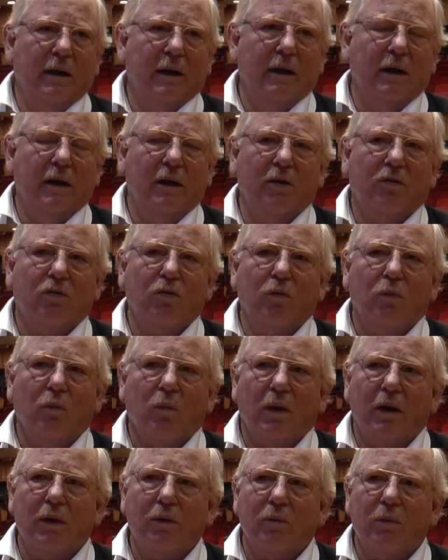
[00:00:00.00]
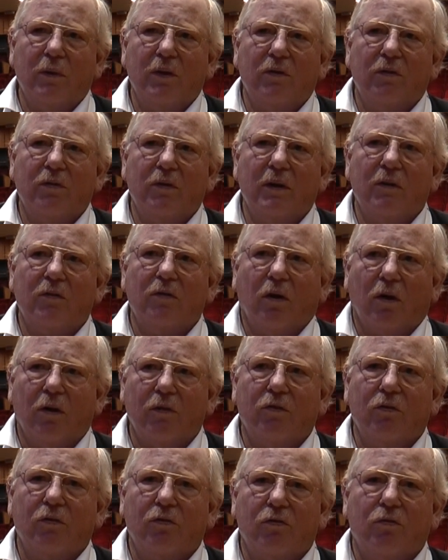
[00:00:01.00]
to one which is
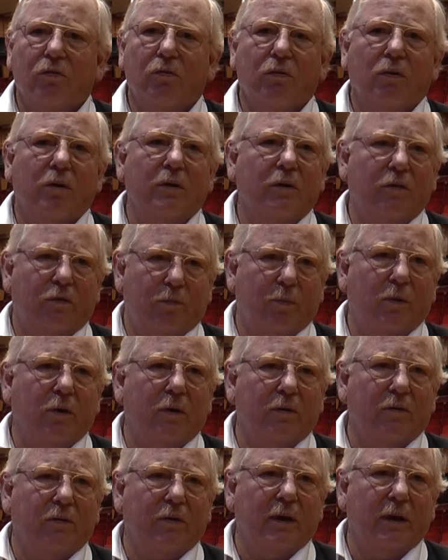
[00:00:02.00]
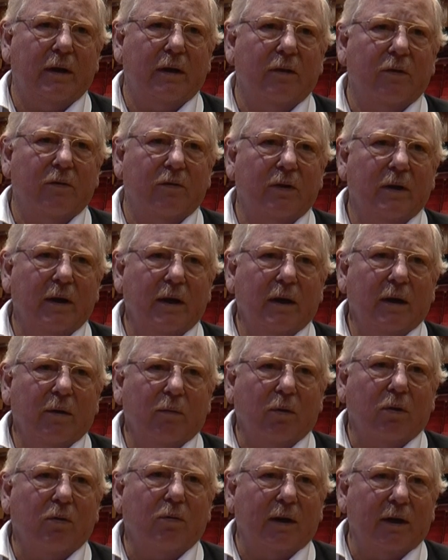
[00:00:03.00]
also true on the smaller scales
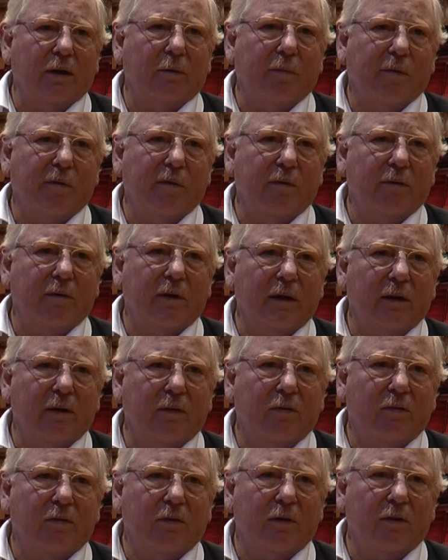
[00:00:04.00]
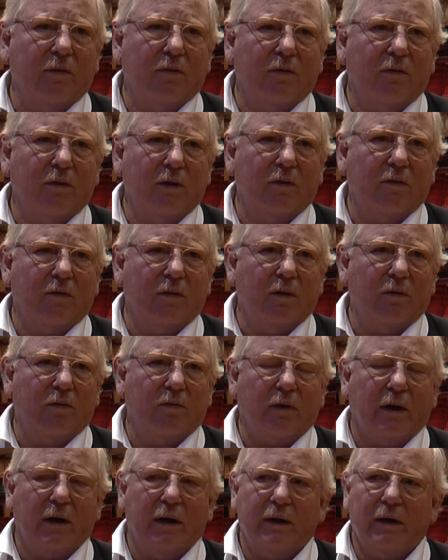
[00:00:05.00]
where quantum theory is
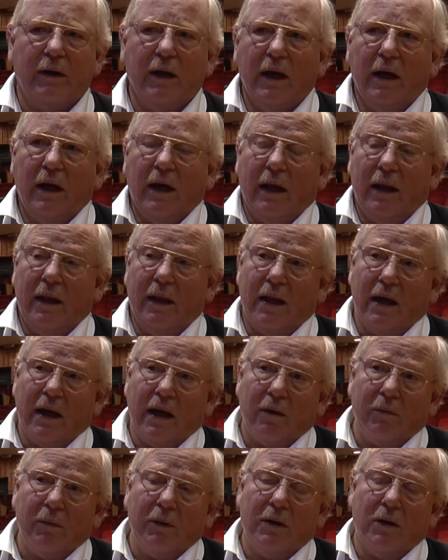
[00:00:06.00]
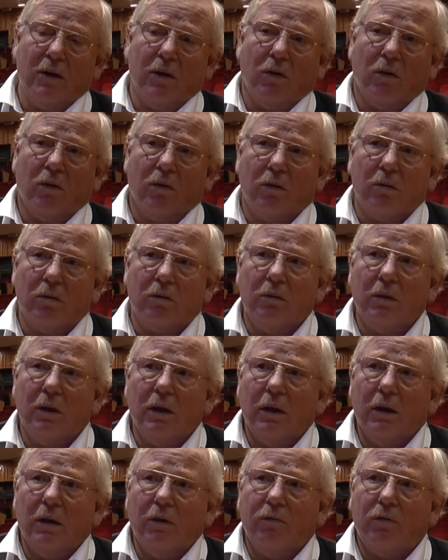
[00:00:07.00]
right. And there we know
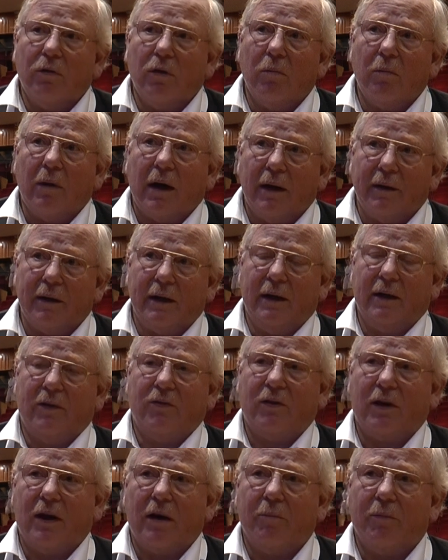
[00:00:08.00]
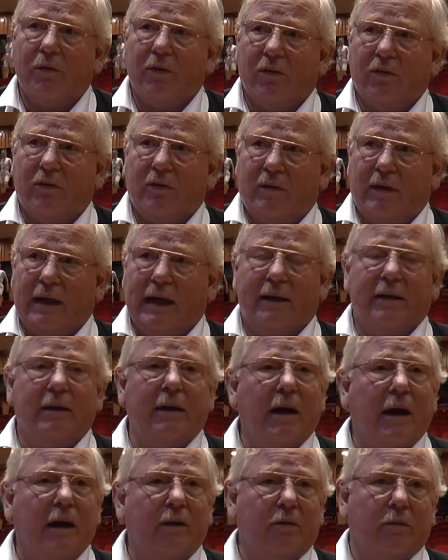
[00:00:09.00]
from other examples, take
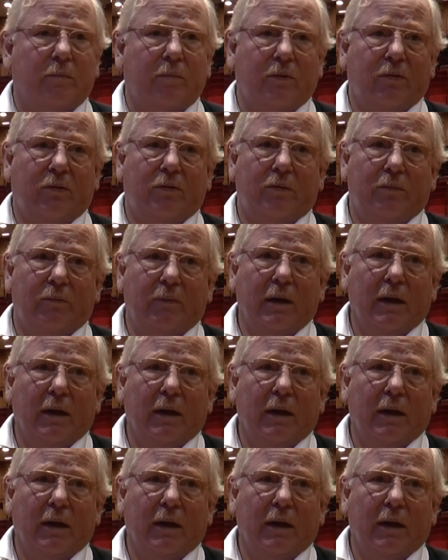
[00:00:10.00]
the atoms.